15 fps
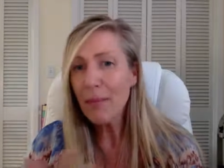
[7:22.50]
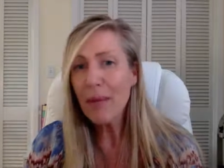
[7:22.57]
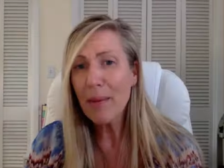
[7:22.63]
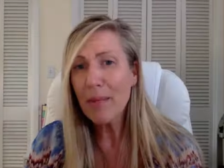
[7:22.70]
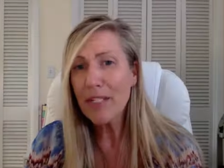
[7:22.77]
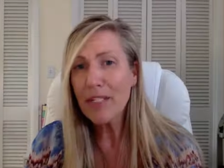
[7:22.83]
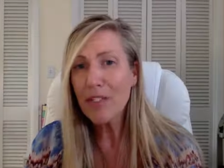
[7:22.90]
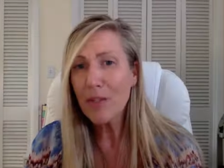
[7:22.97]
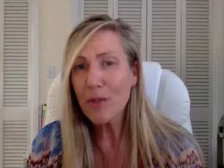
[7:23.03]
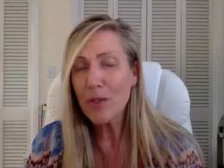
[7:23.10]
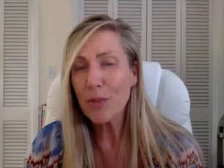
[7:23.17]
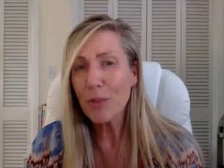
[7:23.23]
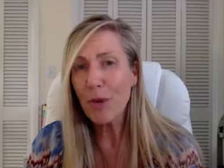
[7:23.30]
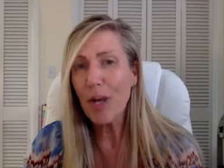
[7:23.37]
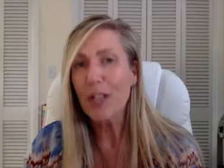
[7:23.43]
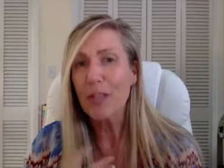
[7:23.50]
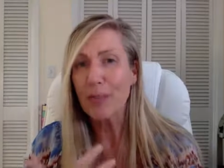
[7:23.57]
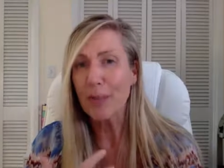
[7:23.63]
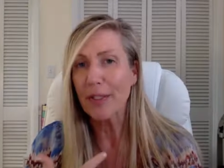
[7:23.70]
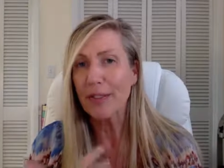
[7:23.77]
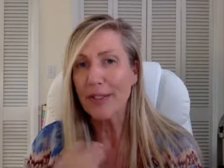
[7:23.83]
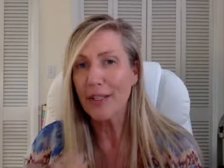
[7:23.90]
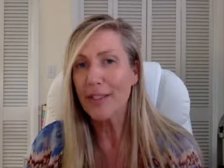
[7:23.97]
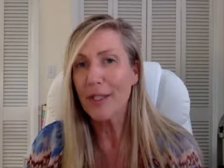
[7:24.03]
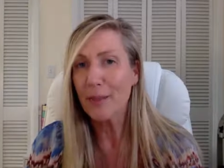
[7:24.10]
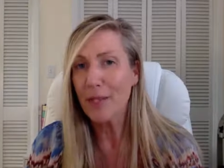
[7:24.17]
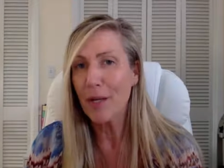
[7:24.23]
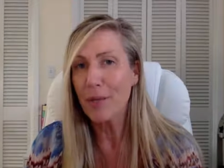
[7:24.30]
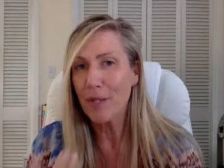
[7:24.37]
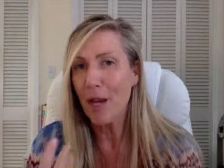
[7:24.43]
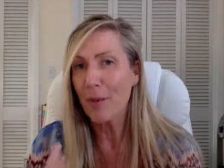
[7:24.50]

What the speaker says: maybe it's no surprise, but sometimes